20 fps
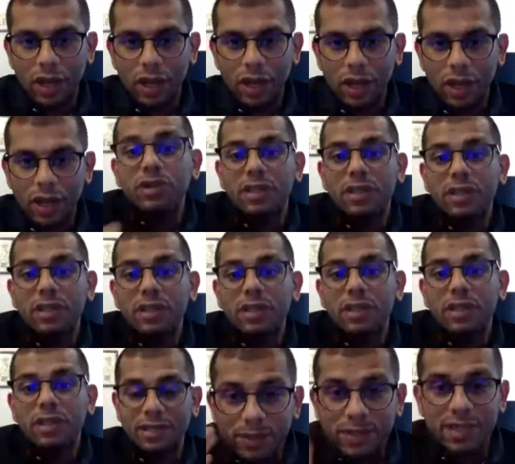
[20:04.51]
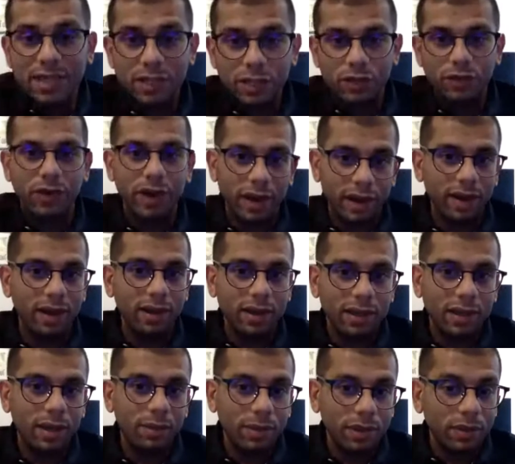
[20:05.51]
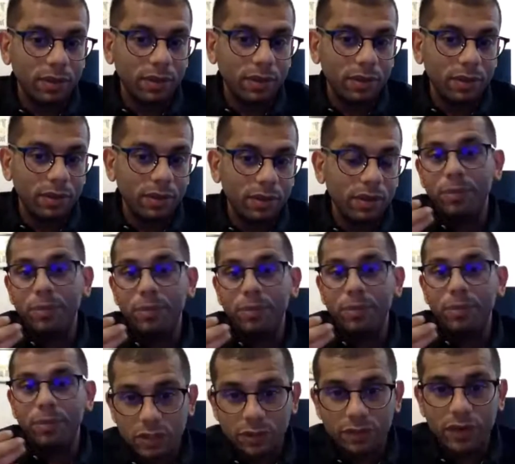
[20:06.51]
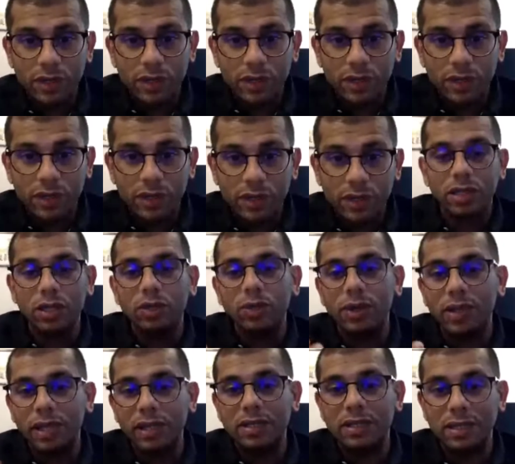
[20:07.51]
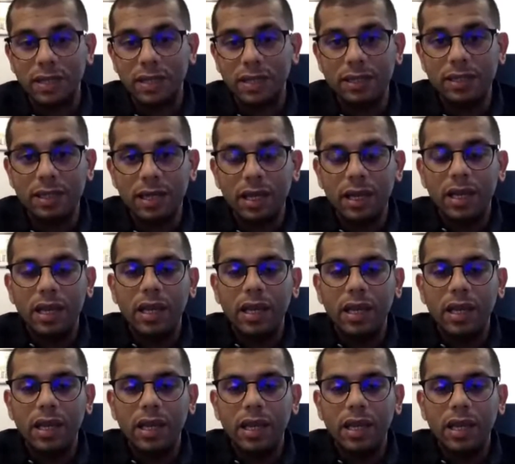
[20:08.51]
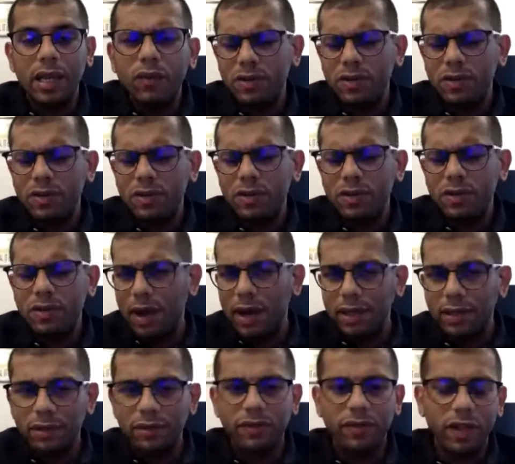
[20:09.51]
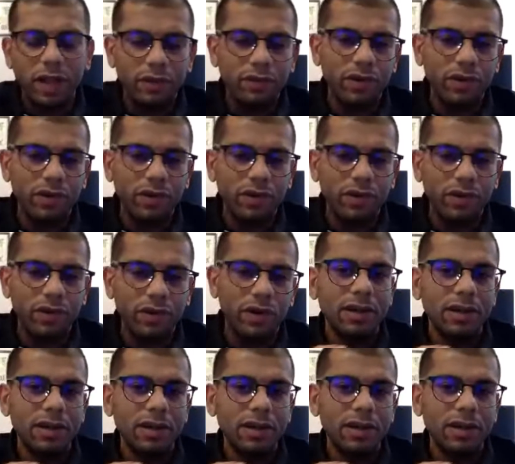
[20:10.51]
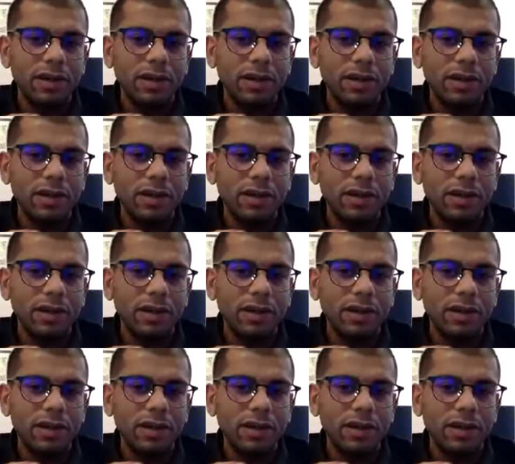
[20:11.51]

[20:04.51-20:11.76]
Of course, there's some sense of hierarchy. The very process of education, to an extent, involves a very minor flavor of paternalism.